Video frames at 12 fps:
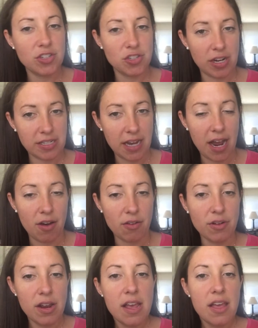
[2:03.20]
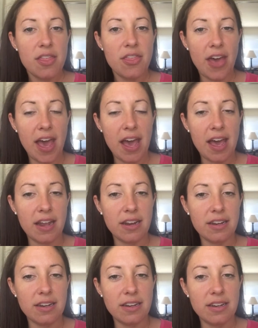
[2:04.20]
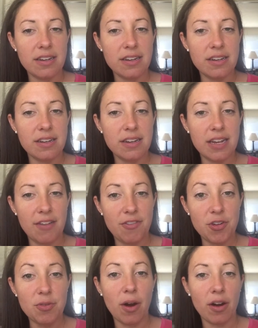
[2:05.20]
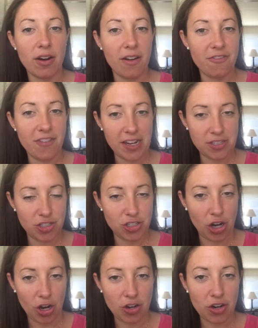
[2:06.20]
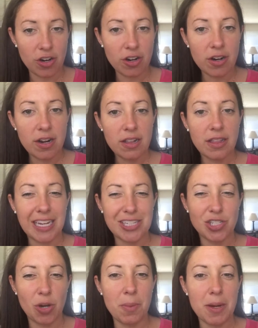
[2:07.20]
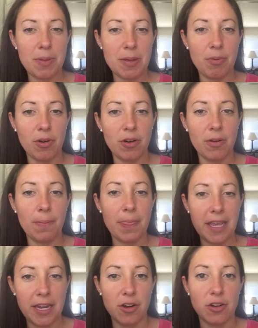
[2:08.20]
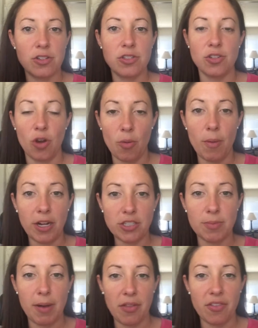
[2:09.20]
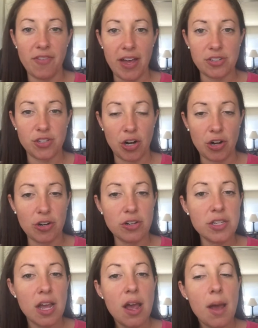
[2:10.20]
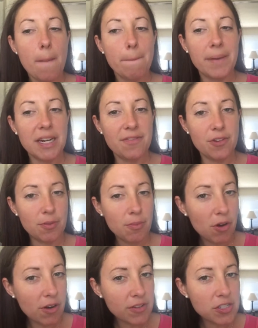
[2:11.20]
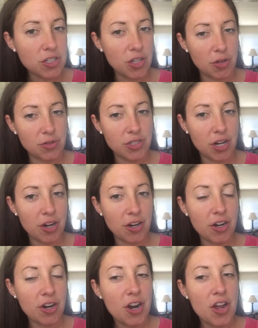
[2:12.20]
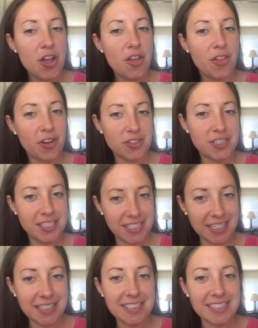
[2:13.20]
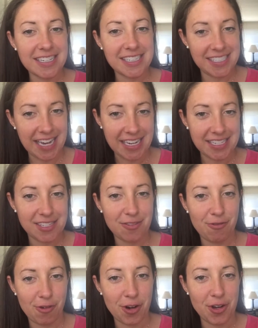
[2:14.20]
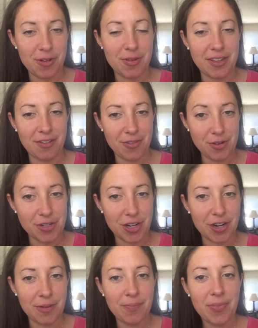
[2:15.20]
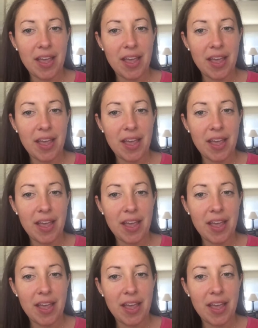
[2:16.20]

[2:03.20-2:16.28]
to stress out that if you aren't a fast starter, like so many people hear so much about the fast starters, but if you're more of a slow starter, there's still success for you in the future.